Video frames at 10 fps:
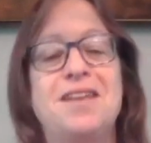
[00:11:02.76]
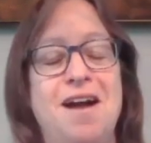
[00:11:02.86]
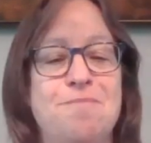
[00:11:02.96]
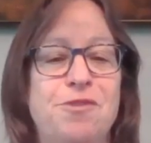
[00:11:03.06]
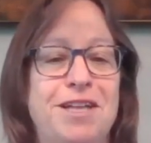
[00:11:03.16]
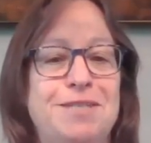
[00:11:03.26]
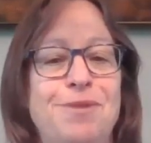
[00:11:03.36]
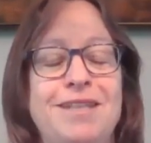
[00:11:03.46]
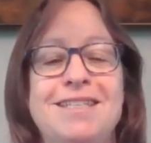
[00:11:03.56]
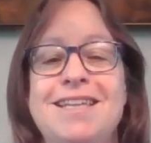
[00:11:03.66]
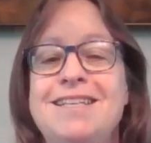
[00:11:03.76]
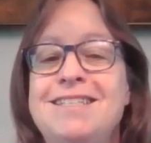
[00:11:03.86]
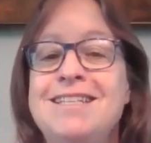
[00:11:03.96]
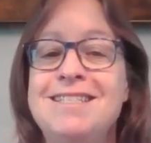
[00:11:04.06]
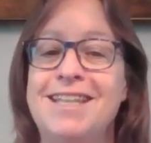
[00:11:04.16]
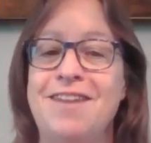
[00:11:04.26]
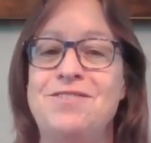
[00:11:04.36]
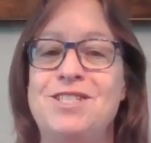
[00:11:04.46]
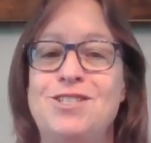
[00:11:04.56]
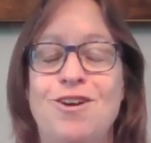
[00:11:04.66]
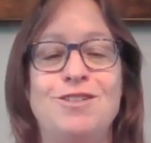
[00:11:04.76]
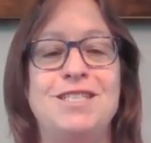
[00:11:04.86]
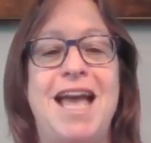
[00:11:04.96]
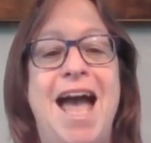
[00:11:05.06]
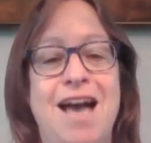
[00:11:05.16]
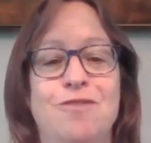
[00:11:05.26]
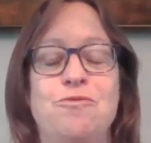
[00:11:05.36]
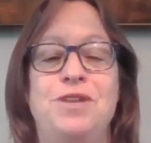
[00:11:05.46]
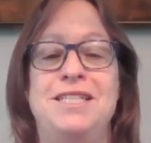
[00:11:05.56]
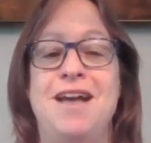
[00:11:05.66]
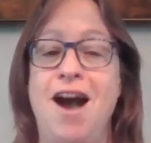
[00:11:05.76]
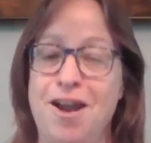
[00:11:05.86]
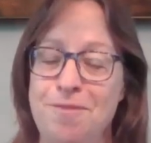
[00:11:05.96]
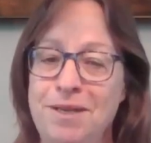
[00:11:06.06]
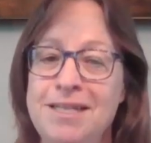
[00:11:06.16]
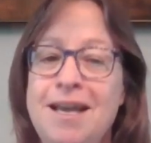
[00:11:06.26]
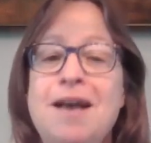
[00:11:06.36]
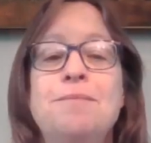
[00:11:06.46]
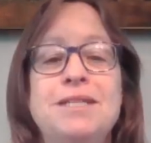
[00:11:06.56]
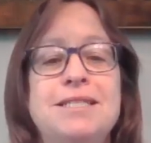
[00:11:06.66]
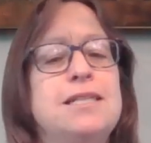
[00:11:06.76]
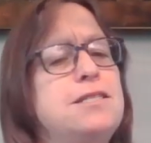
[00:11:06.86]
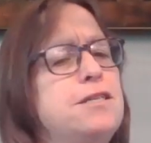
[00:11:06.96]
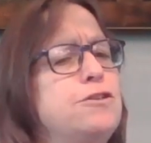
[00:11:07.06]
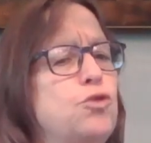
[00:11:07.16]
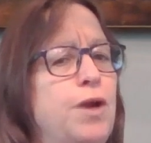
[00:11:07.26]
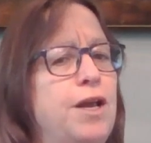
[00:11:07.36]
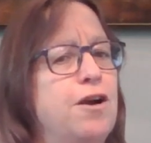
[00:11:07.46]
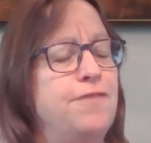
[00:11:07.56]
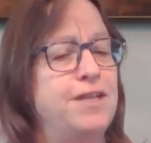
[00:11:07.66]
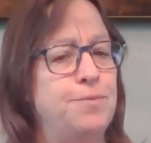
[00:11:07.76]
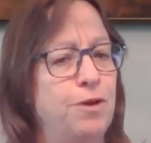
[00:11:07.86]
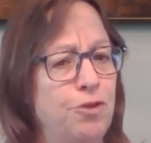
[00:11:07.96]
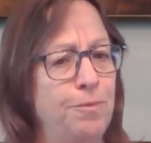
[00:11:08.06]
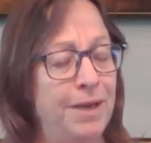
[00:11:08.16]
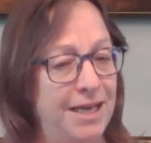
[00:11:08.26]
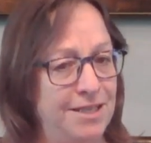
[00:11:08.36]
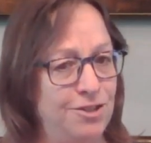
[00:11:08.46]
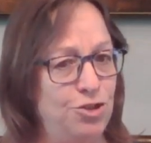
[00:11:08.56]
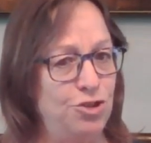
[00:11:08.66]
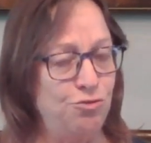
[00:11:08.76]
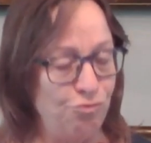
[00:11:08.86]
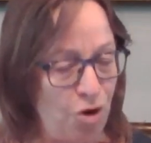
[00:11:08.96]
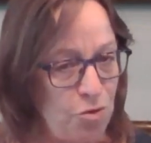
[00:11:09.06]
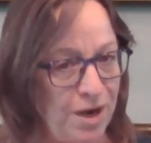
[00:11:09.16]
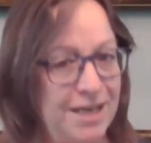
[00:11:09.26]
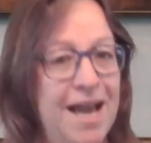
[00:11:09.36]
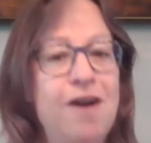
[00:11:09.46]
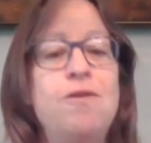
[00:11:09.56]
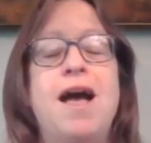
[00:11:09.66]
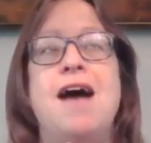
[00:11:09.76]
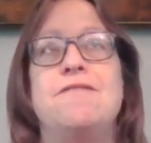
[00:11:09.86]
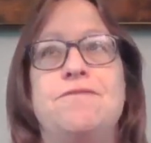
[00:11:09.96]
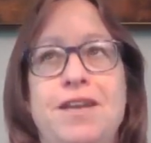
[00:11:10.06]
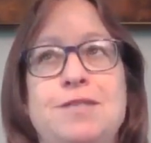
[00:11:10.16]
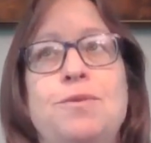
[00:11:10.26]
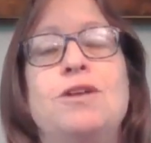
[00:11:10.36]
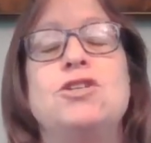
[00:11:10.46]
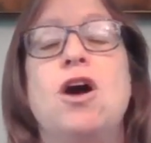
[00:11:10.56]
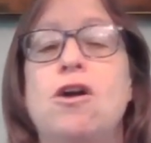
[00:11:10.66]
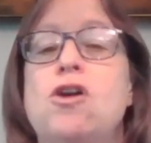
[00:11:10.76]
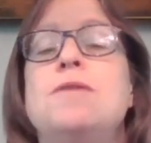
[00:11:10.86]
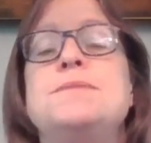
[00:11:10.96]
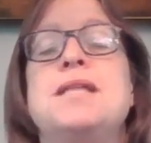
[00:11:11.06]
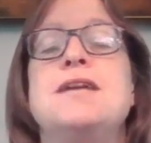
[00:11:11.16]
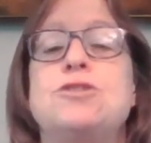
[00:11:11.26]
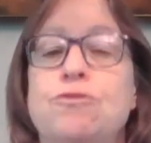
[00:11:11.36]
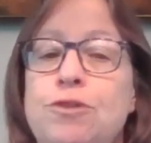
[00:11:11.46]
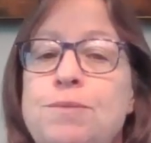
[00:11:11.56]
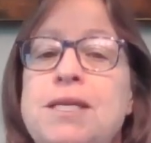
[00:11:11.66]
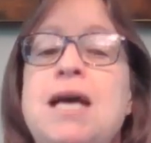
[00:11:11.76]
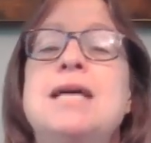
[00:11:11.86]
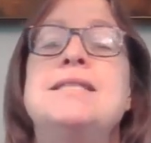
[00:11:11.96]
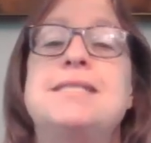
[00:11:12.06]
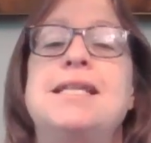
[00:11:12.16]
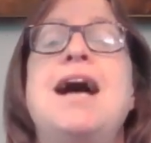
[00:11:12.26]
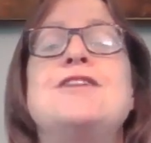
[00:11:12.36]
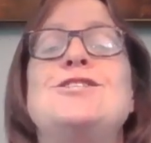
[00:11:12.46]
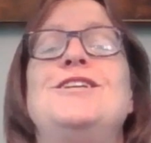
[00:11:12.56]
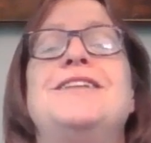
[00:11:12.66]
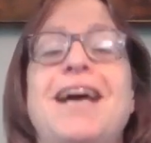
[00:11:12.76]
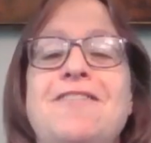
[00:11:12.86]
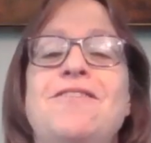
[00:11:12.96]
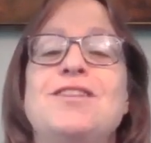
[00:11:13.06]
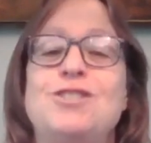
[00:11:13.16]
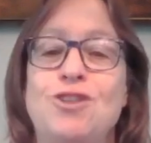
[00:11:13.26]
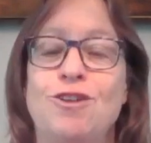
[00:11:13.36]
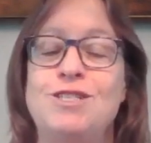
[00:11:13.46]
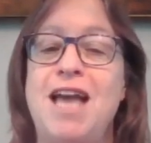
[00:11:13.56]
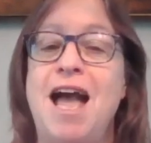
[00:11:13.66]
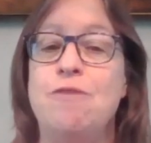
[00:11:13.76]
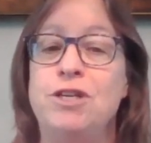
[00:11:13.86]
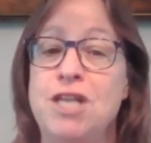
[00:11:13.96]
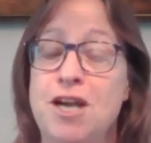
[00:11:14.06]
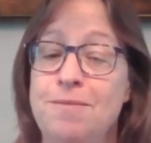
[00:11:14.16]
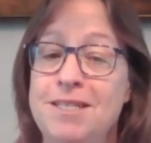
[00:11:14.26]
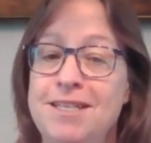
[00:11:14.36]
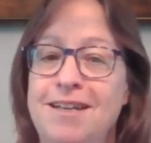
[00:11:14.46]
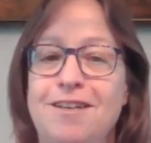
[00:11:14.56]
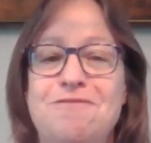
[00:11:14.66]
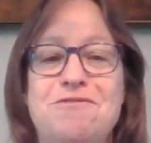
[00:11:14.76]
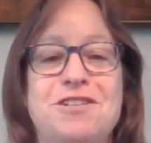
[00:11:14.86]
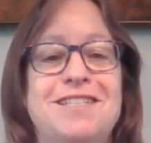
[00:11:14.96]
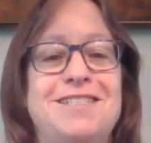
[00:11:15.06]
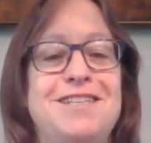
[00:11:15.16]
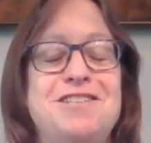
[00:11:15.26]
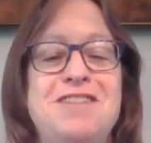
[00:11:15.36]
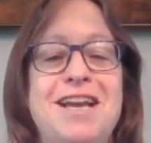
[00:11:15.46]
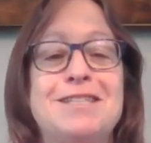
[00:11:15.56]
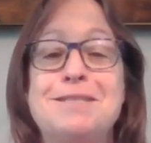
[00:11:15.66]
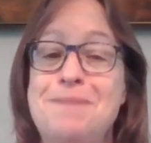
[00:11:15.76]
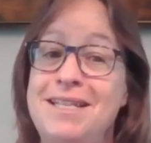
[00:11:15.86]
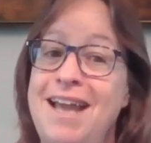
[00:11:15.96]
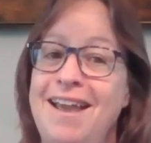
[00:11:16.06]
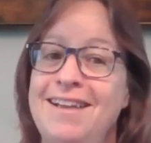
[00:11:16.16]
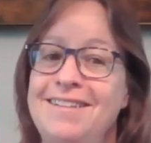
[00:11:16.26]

I'm Maureen Dobransky. This is Life Starts at Retirement. Please consider joining our Facebook group. It is growing now at facebook.com/groups/Life Starts at Retirement. And I look forward to seeing you next Monday.